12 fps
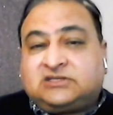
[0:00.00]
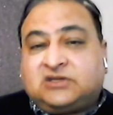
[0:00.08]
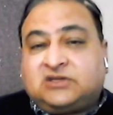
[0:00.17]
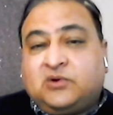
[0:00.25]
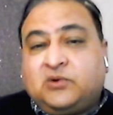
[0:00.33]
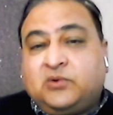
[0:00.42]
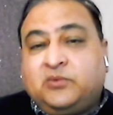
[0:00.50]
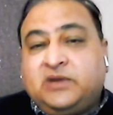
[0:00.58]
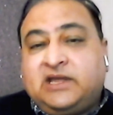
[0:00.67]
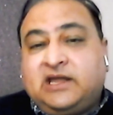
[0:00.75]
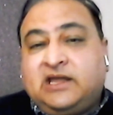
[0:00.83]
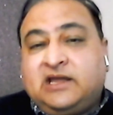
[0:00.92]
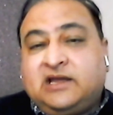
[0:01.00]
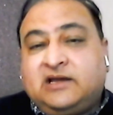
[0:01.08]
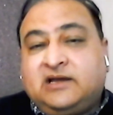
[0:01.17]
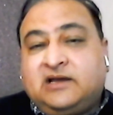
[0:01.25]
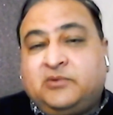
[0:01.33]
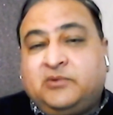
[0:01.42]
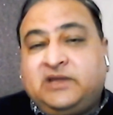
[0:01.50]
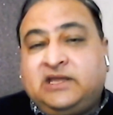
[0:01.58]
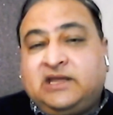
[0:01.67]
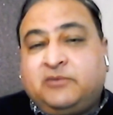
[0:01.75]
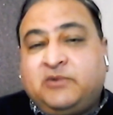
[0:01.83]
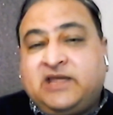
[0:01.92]
So we
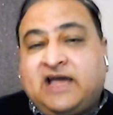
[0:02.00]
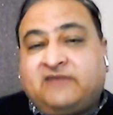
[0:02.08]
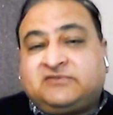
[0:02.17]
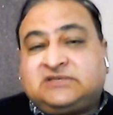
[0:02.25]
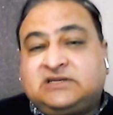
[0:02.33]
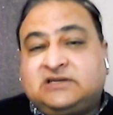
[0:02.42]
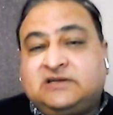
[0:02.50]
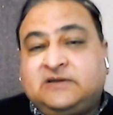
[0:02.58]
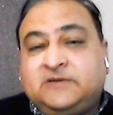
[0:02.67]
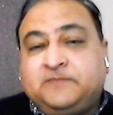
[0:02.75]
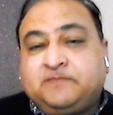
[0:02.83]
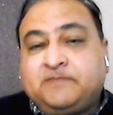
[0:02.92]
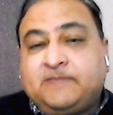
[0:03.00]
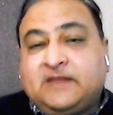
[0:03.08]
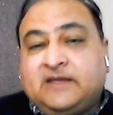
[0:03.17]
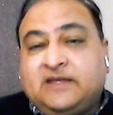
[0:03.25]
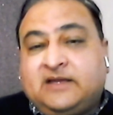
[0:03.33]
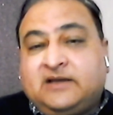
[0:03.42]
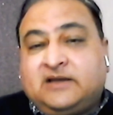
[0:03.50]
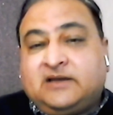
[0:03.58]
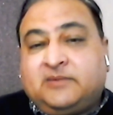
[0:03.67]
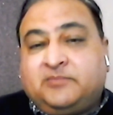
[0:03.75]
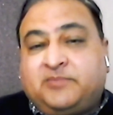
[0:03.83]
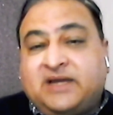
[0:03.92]
have to
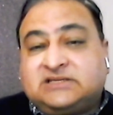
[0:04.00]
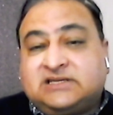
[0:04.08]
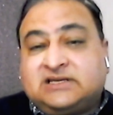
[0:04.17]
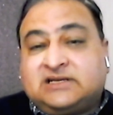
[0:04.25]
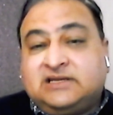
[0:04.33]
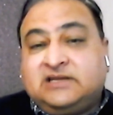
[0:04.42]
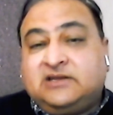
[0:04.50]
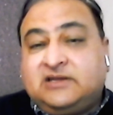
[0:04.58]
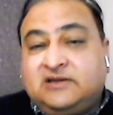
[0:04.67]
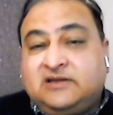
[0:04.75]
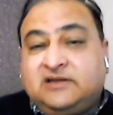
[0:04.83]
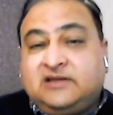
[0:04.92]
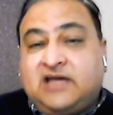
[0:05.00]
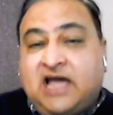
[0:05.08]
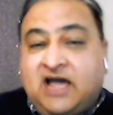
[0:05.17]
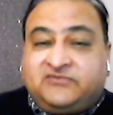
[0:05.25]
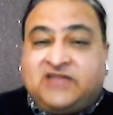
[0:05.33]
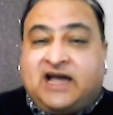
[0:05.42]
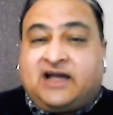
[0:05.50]
basically have